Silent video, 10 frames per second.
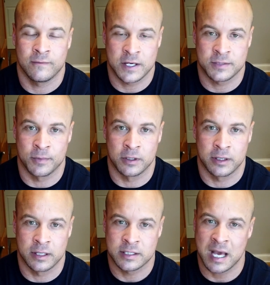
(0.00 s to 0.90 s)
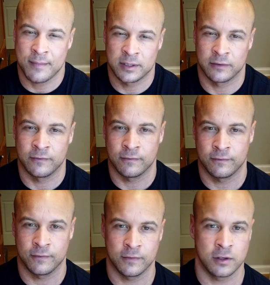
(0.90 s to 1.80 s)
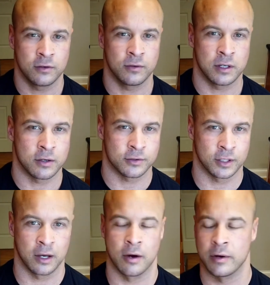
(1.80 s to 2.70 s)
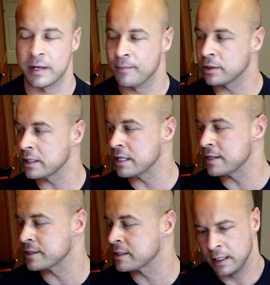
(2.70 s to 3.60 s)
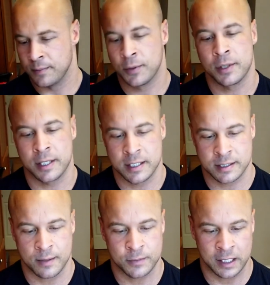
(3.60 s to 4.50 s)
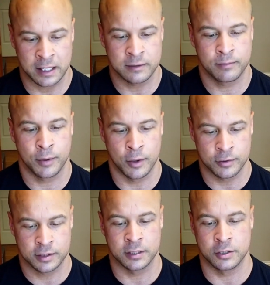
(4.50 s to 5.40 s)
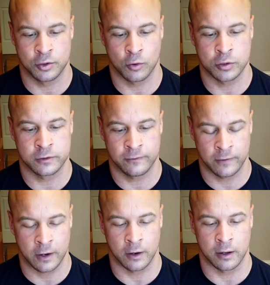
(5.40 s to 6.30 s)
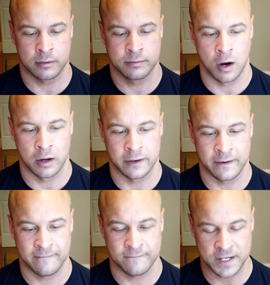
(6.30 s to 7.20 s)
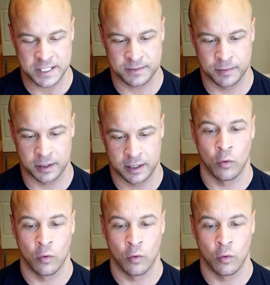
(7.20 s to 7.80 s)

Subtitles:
Facebook. This happened a few years ago. He put his update post to George Farah on Facebook.